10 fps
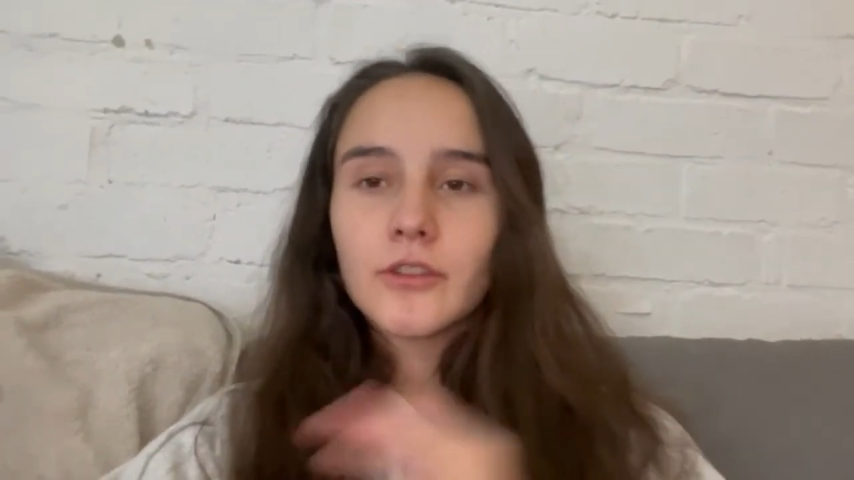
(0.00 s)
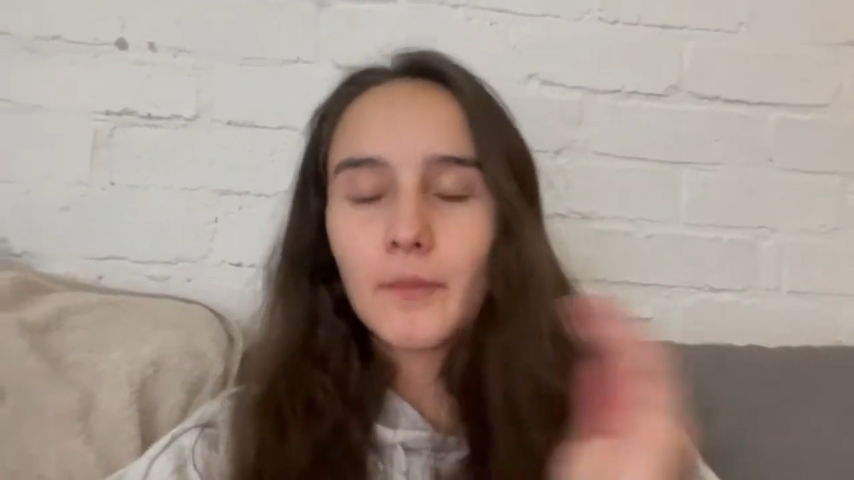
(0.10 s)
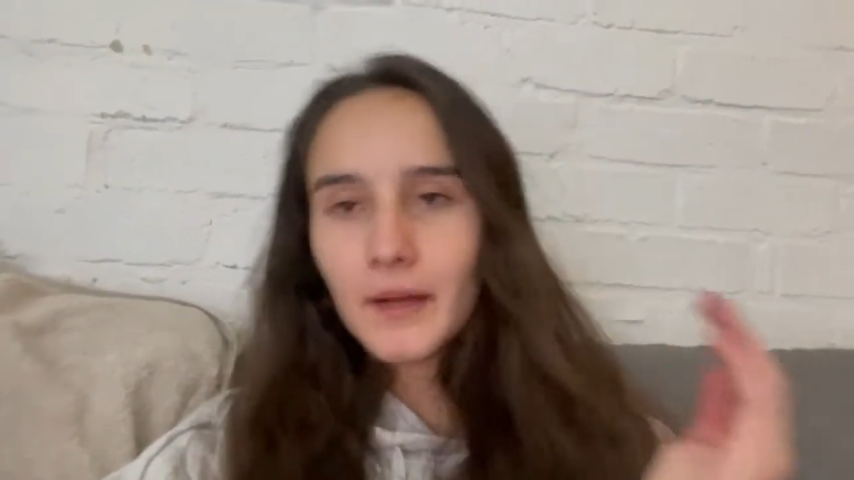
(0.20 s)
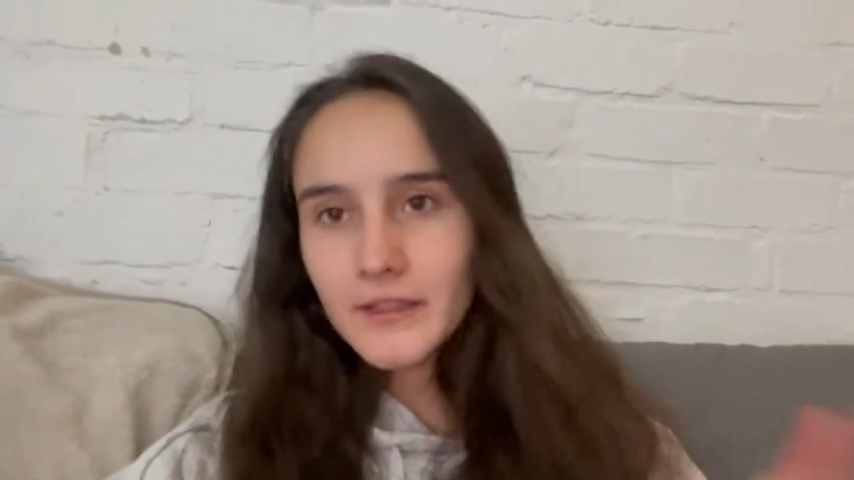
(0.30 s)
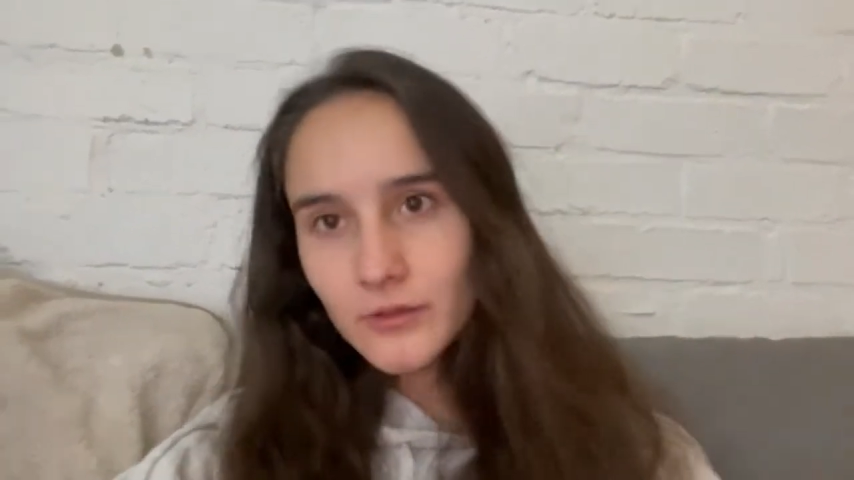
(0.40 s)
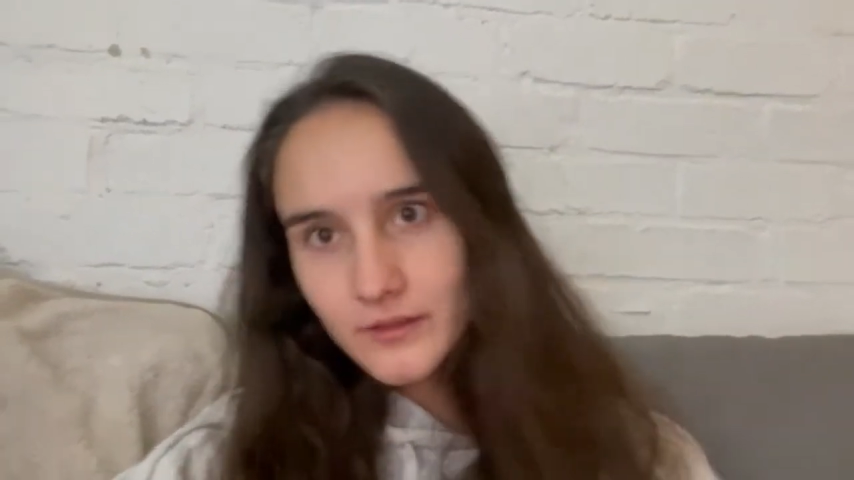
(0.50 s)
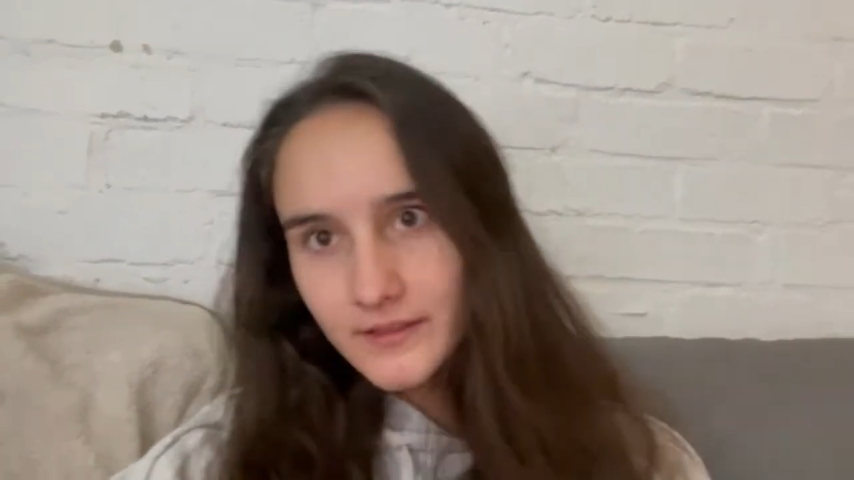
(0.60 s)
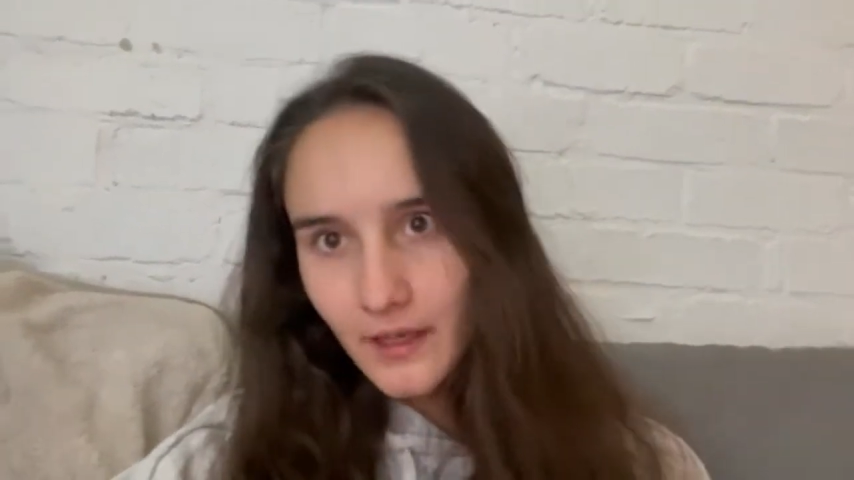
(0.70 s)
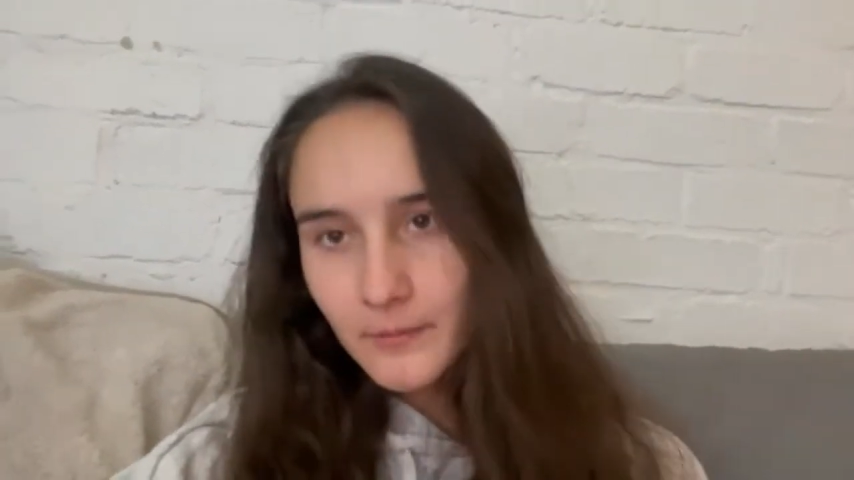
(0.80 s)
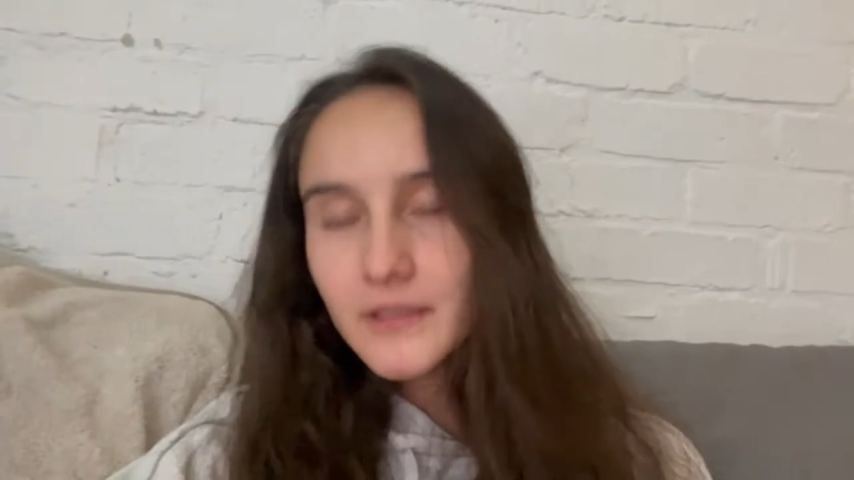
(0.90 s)
a place called
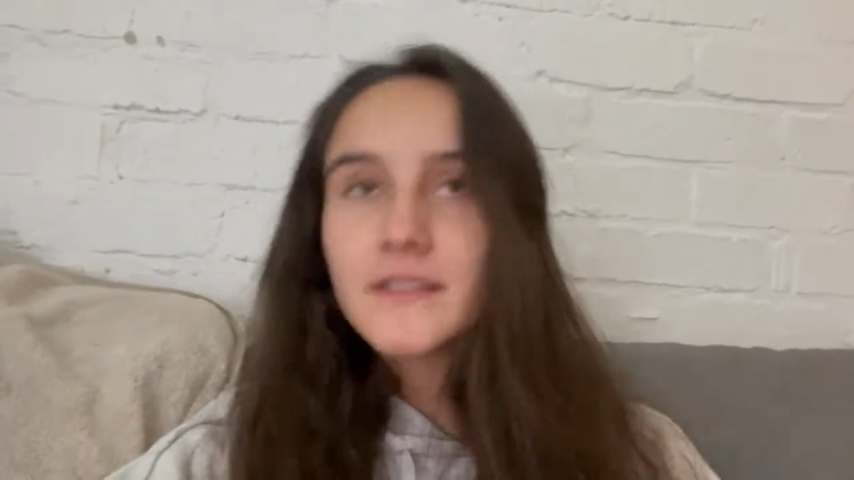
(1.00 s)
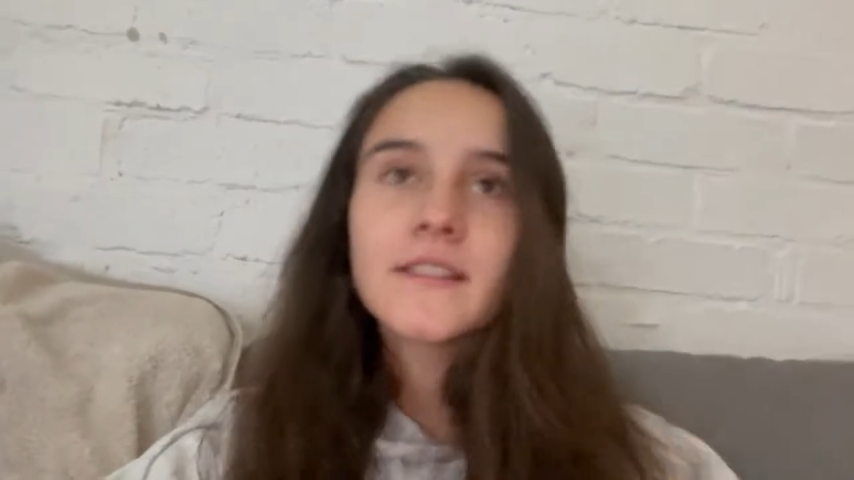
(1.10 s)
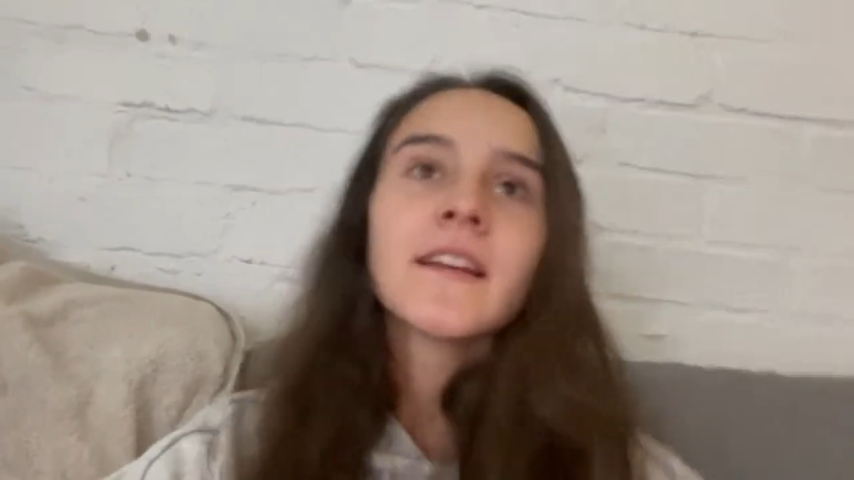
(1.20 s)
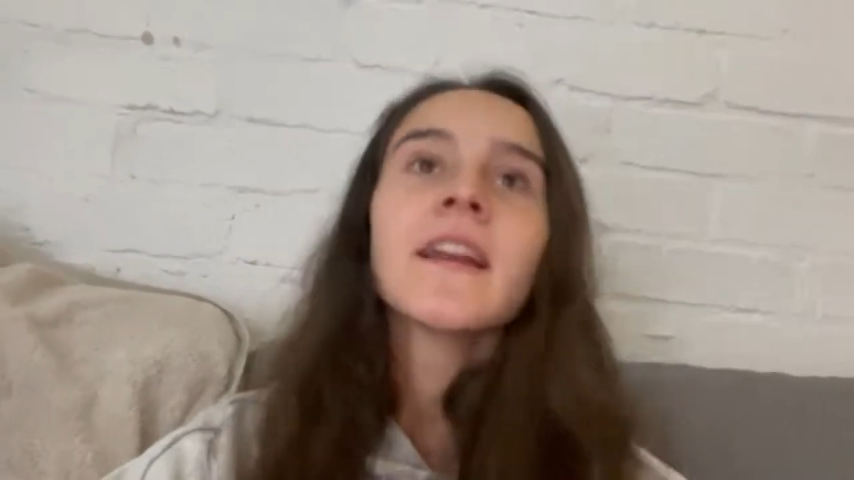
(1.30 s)
Summit.